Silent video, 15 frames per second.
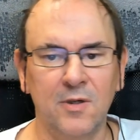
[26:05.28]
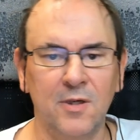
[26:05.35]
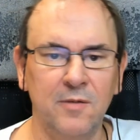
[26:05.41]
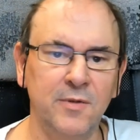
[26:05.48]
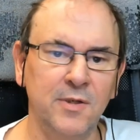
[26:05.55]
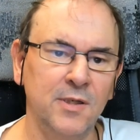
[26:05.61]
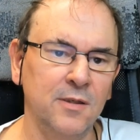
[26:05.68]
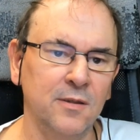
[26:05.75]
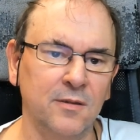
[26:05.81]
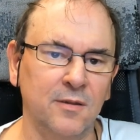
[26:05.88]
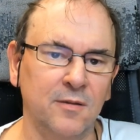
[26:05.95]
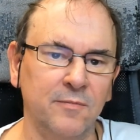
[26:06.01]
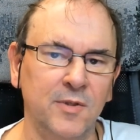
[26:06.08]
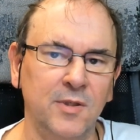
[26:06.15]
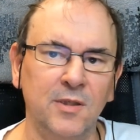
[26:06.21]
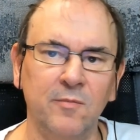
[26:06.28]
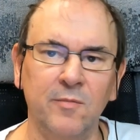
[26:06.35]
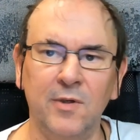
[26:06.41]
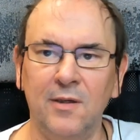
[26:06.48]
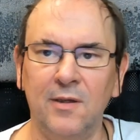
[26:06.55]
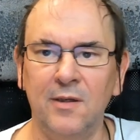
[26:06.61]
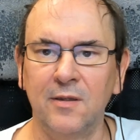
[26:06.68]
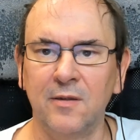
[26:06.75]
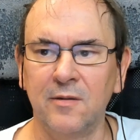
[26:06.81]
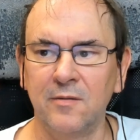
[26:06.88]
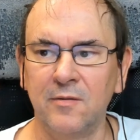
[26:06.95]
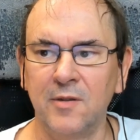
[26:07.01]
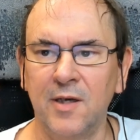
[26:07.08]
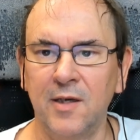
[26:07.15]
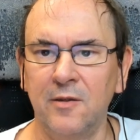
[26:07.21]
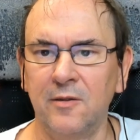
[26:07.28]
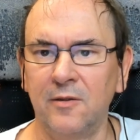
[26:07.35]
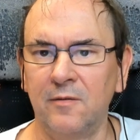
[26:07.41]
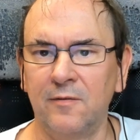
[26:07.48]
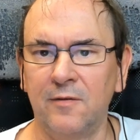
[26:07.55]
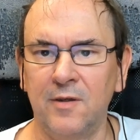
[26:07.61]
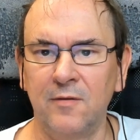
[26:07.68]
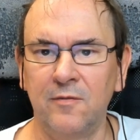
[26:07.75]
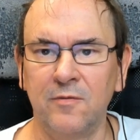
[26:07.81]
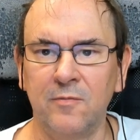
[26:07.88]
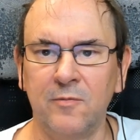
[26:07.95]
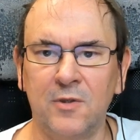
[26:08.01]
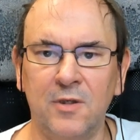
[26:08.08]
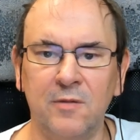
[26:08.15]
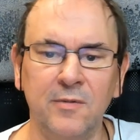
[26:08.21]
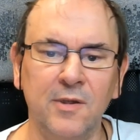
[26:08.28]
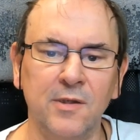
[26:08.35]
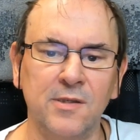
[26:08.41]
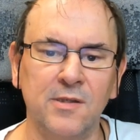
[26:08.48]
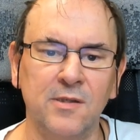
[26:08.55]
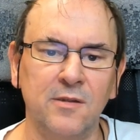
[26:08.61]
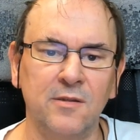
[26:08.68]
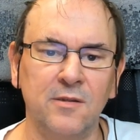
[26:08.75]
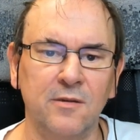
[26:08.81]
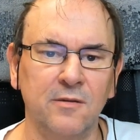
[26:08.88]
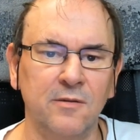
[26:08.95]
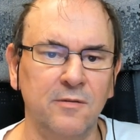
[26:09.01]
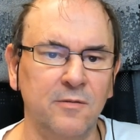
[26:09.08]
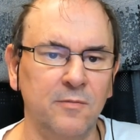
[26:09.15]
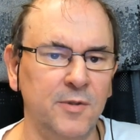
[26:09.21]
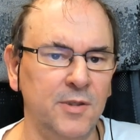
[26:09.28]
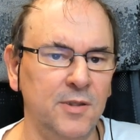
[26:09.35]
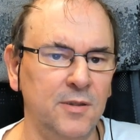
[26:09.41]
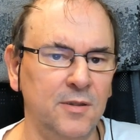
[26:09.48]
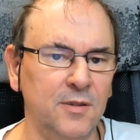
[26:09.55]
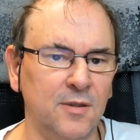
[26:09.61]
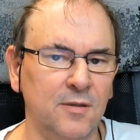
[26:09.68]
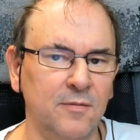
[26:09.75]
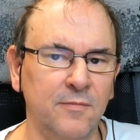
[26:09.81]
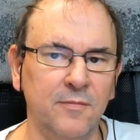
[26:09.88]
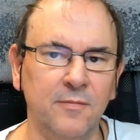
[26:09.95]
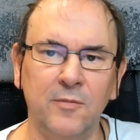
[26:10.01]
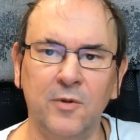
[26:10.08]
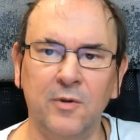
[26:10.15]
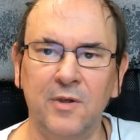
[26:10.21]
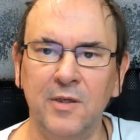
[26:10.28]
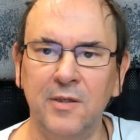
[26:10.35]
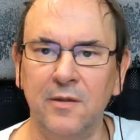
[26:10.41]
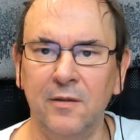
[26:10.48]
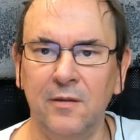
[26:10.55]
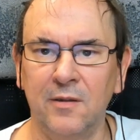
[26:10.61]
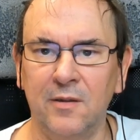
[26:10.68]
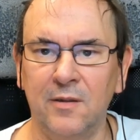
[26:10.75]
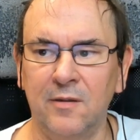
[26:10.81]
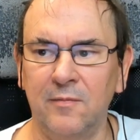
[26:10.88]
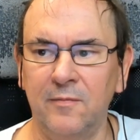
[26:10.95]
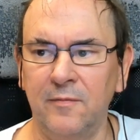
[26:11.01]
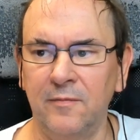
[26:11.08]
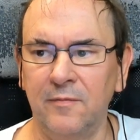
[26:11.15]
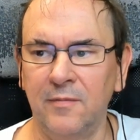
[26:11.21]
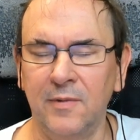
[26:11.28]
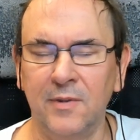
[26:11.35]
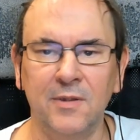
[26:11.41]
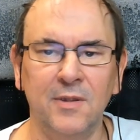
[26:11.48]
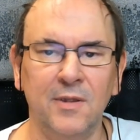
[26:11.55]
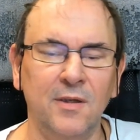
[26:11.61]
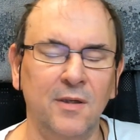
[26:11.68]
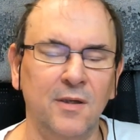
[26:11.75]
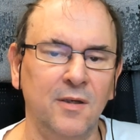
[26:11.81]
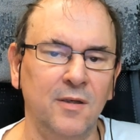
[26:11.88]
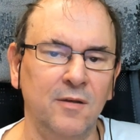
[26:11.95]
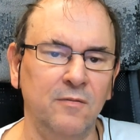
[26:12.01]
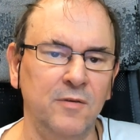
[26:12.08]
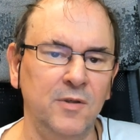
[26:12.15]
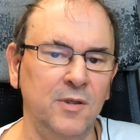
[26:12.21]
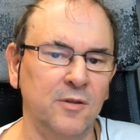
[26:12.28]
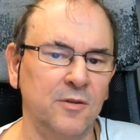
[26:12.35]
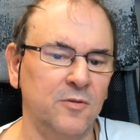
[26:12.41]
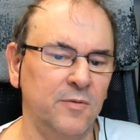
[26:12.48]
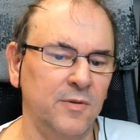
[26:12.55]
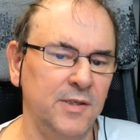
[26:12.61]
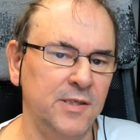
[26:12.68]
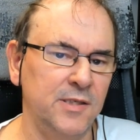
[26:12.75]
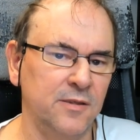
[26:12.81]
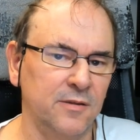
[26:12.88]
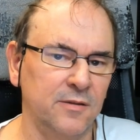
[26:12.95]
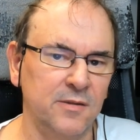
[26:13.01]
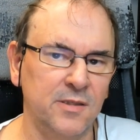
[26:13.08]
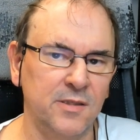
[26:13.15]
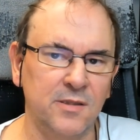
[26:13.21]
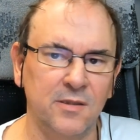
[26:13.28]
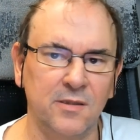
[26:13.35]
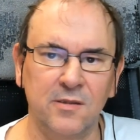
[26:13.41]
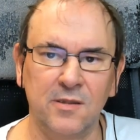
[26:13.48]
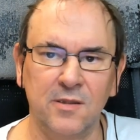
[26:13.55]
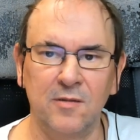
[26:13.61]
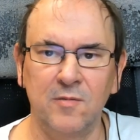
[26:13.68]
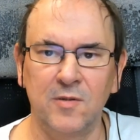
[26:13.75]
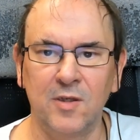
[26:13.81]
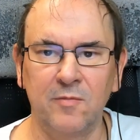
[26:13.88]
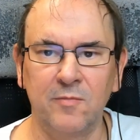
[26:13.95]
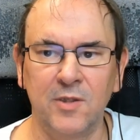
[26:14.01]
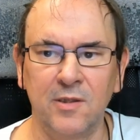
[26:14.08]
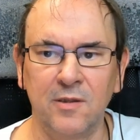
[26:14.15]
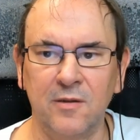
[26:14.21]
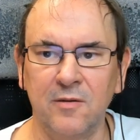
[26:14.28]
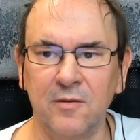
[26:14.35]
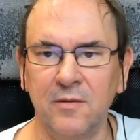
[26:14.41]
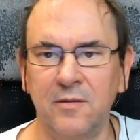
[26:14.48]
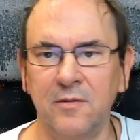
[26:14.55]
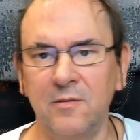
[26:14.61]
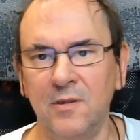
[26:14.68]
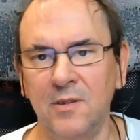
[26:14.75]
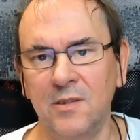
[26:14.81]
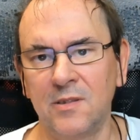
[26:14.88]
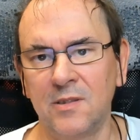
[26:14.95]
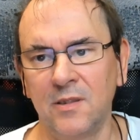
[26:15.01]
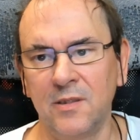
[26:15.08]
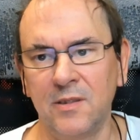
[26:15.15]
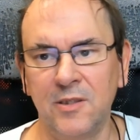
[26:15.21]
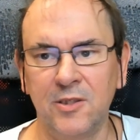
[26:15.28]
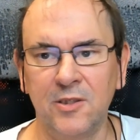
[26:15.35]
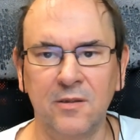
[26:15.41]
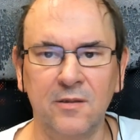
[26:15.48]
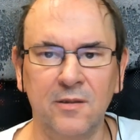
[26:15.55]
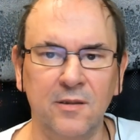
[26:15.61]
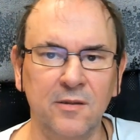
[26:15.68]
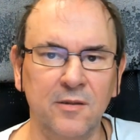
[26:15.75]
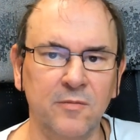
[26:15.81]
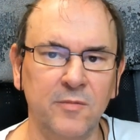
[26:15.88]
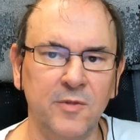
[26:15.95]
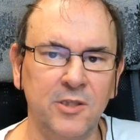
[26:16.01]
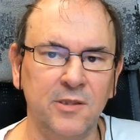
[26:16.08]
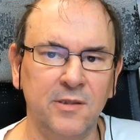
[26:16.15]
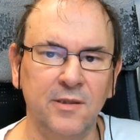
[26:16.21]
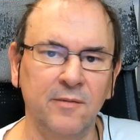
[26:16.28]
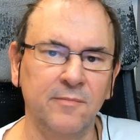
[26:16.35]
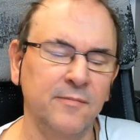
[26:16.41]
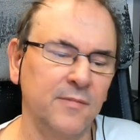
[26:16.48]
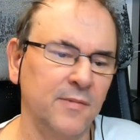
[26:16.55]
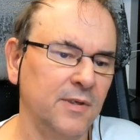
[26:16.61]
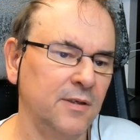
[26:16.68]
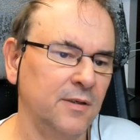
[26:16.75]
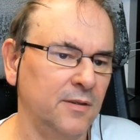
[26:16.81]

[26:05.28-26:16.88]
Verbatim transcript: subscribing, um, hit the bell icon to get notified for more because there's going to be um, more um, videos released on this same subject, going through the installation and commissioning.